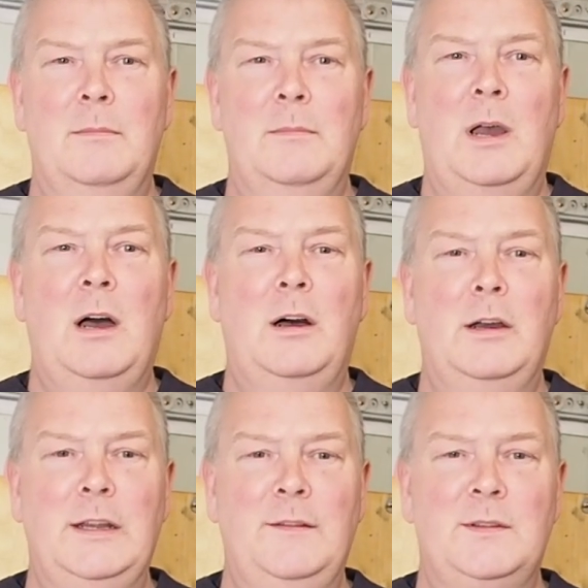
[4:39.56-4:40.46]

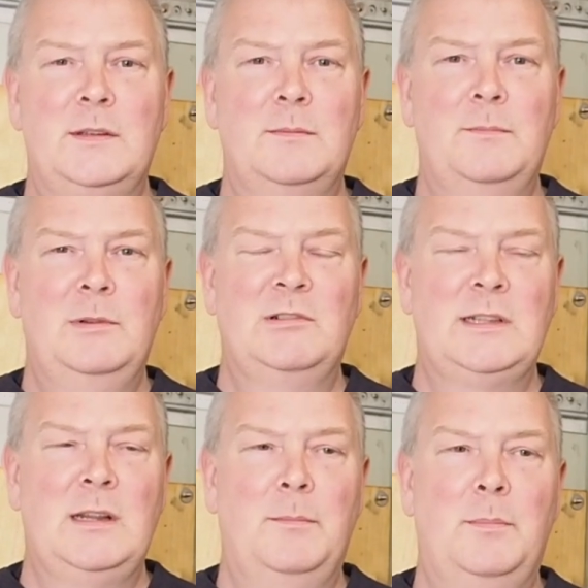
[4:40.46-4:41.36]
hives,
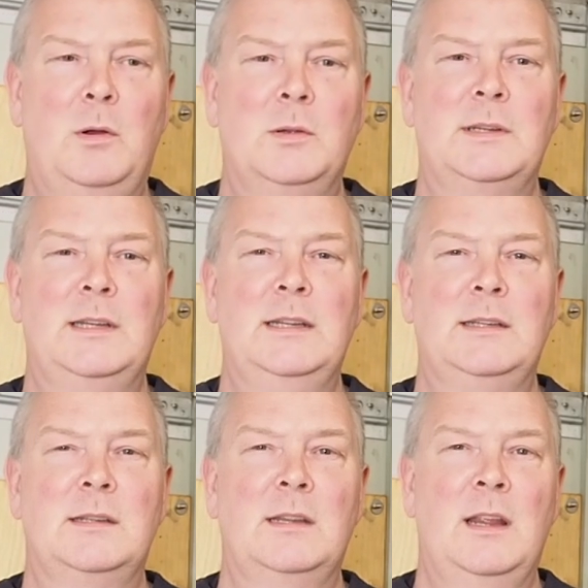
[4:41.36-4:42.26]
building up
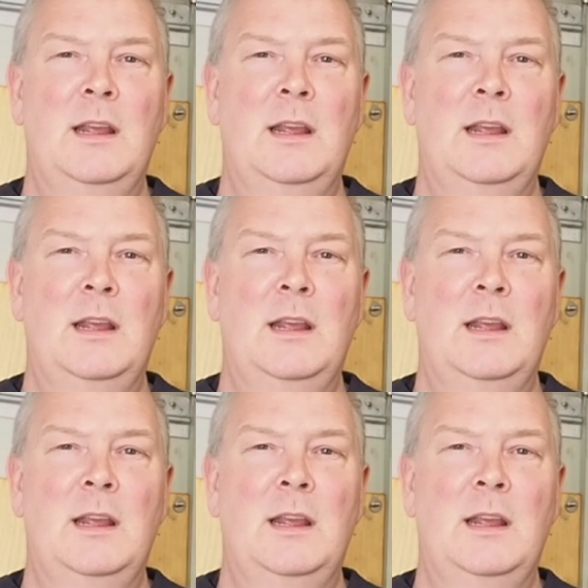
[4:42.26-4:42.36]
boxes,